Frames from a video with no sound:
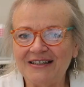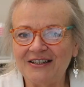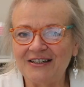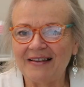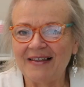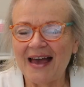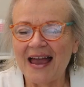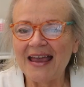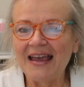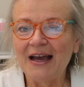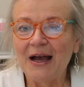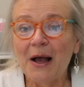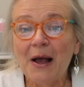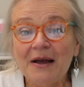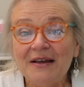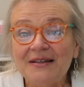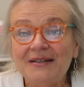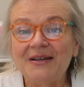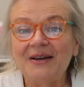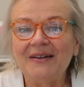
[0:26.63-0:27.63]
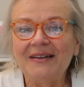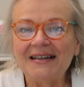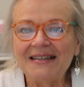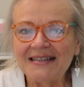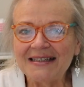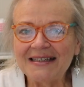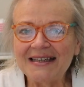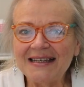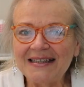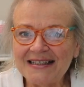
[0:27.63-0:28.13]
July. So
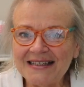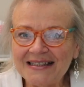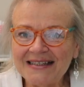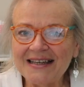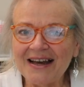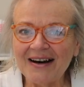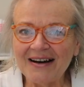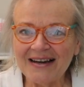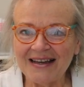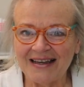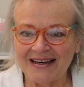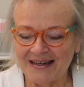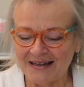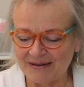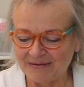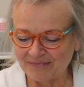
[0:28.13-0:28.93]
let's get started.